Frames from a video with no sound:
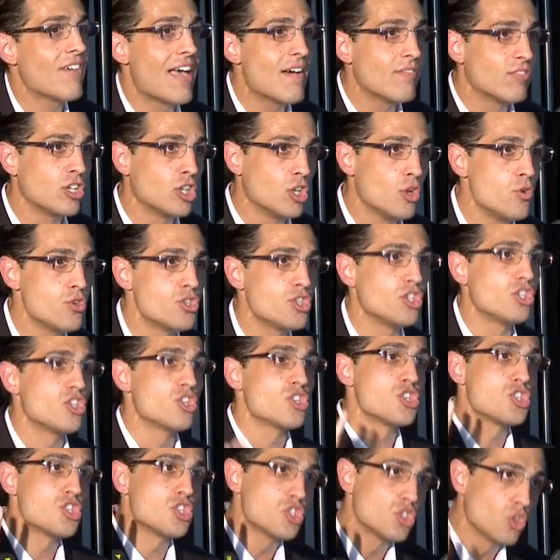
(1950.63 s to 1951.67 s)
evolution
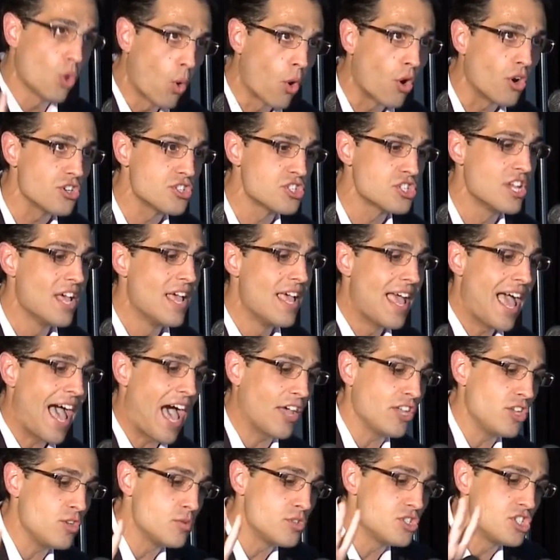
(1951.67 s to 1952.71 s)
distorts how
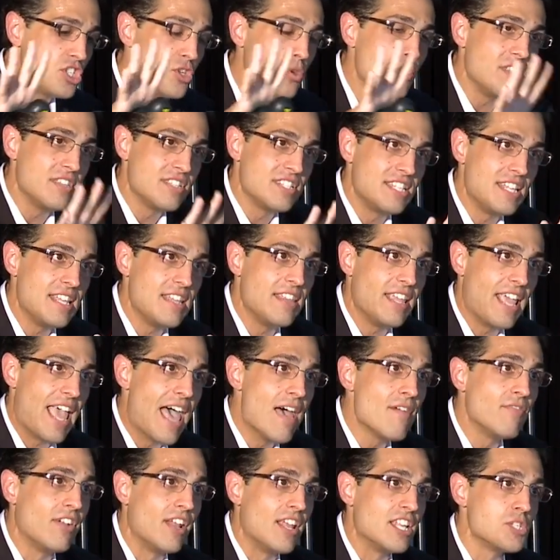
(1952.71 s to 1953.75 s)
you see the
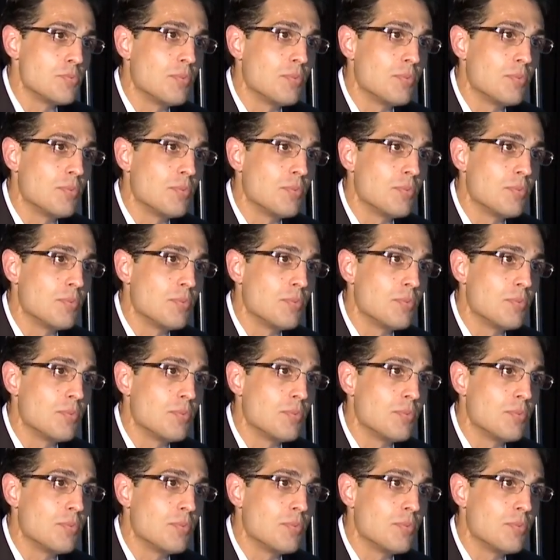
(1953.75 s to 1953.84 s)
evidence,